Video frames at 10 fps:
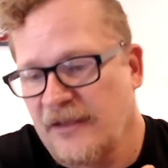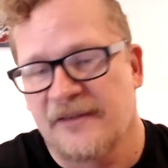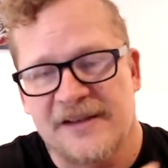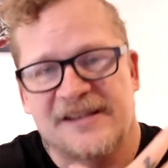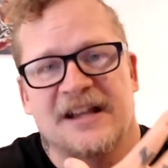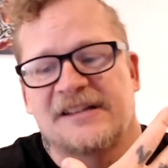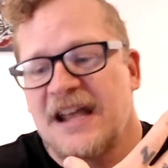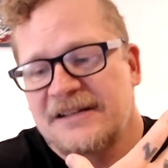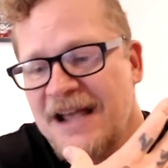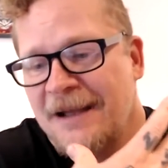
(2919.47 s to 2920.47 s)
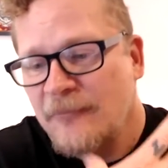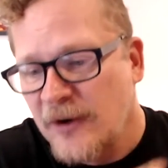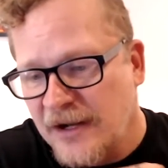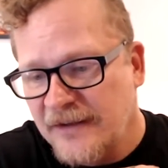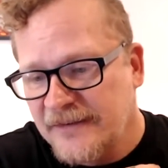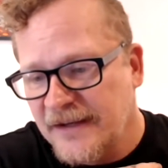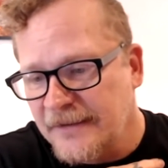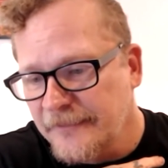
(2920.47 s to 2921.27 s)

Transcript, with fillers: Th- these things take time. What can I say?